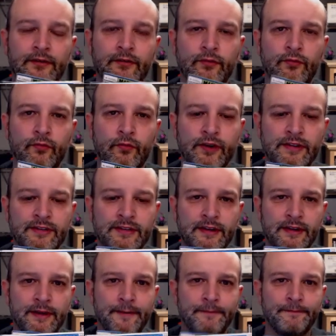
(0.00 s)
what
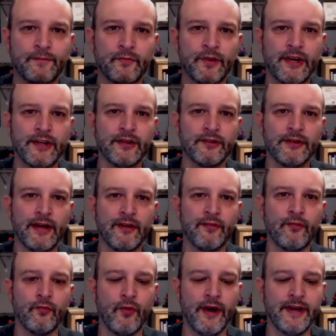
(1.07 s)
um, what I do. Now,
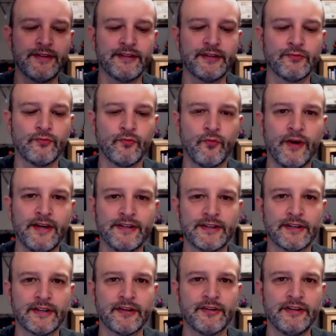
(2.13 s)
why is this why is this
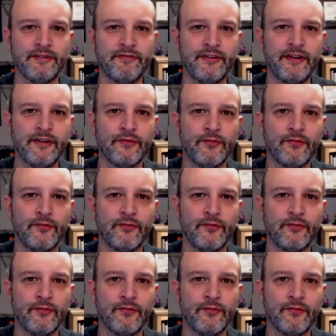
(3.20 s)
a little different?